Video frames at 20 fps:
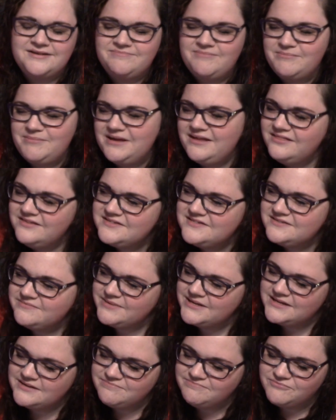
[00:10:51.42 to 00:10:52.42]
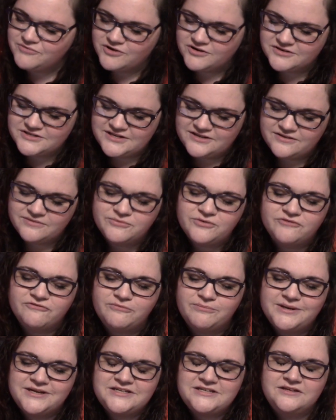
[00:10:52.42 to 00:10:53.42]
making this make it more sound like more of a
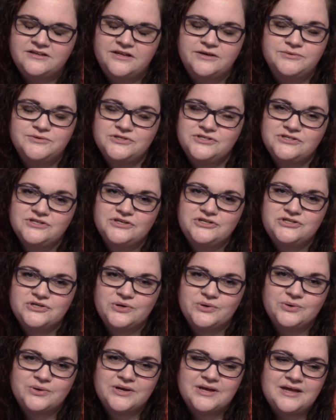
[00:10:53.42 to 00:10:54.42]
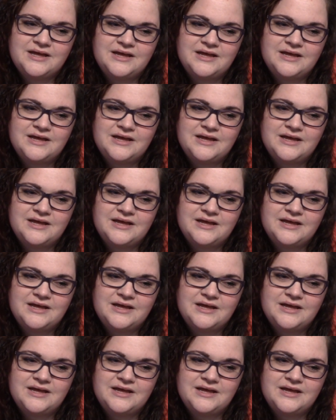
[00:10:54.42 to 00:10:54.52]
big deal. It was just a joke.